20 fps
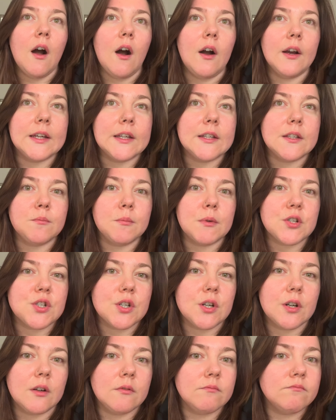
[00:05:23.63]
I get
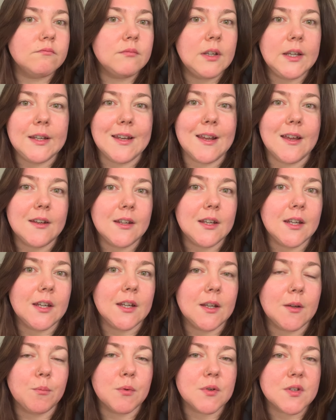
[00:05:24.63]
matcha in
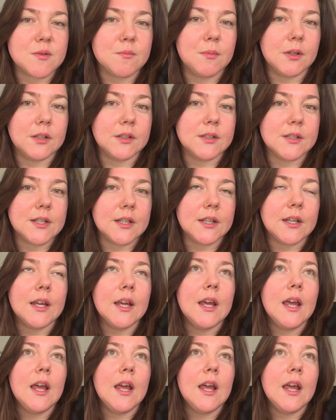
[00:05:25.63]
any possibility.